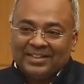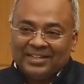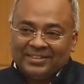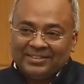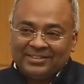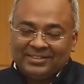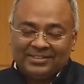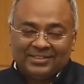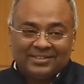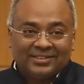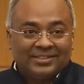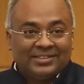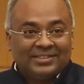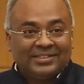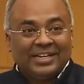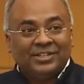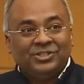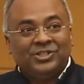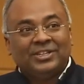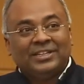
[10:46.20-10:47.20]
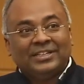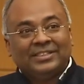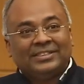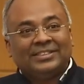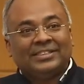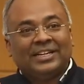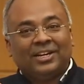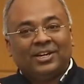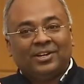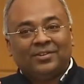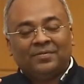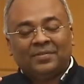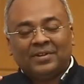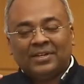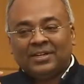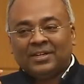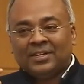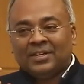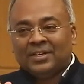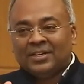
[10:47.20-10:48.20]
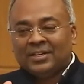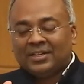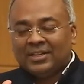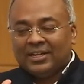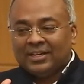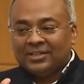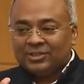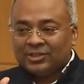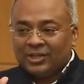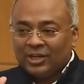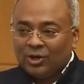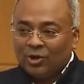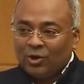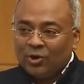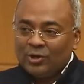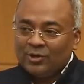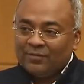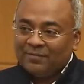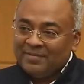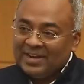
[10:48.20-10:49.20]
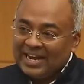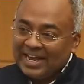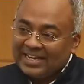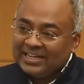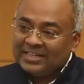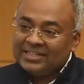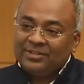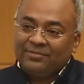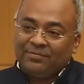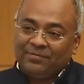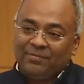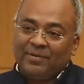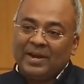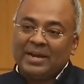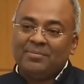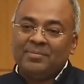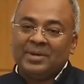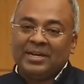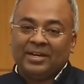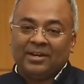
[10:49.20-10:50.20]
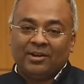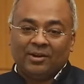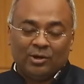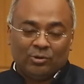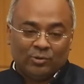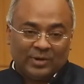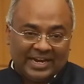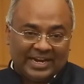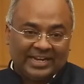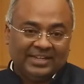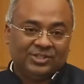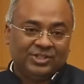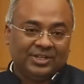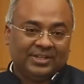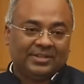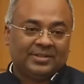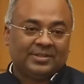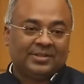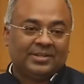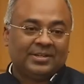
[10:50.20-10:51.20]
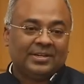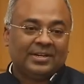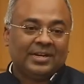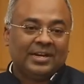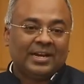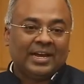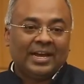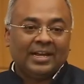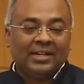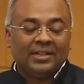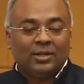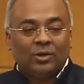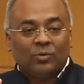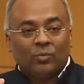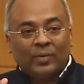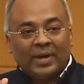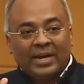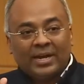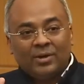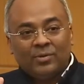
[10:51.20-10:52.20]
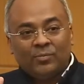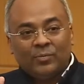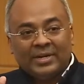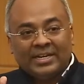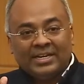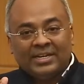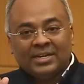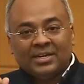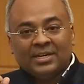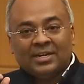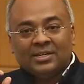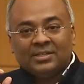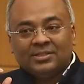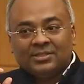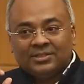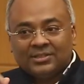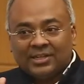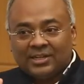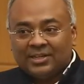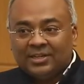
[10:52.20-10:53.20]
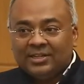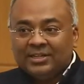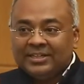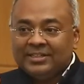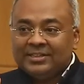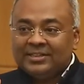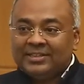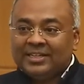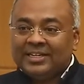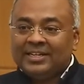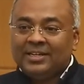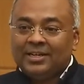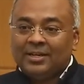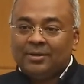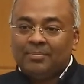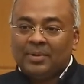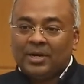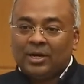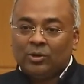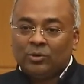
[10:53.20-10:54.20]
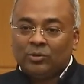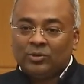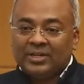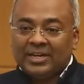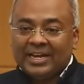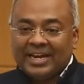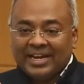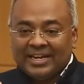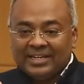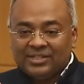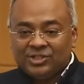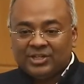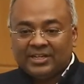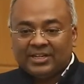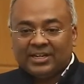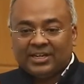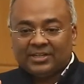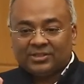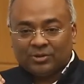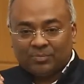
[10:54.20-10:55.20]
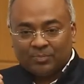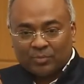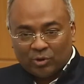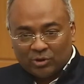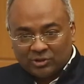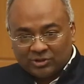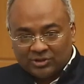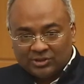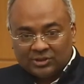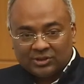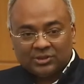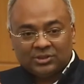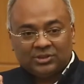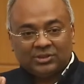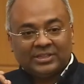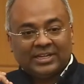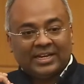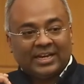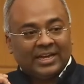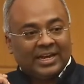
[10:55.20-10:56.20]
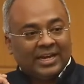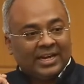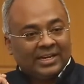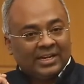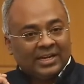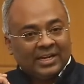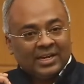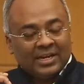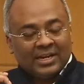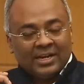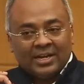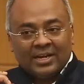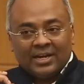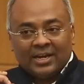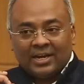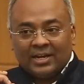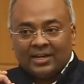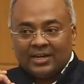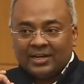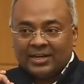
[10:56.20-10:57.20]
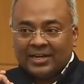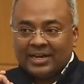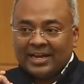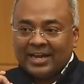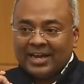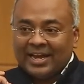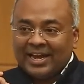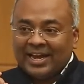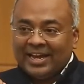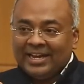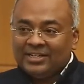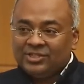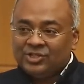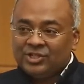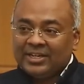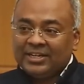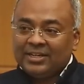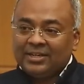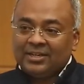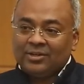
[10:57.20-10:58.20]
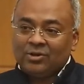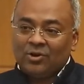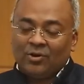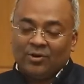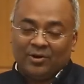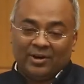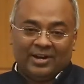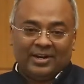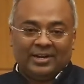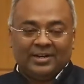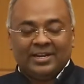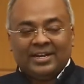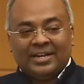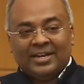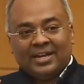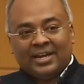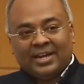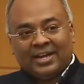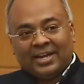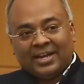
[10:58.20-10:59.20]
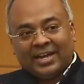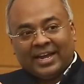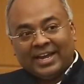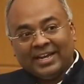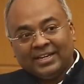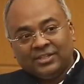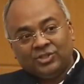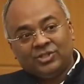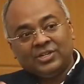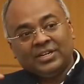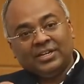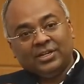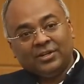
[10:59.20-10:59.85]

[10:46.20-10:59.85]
this session itself, there is a lot of negative framing around aging. And the way we subtly think about aging as a process and aging or aged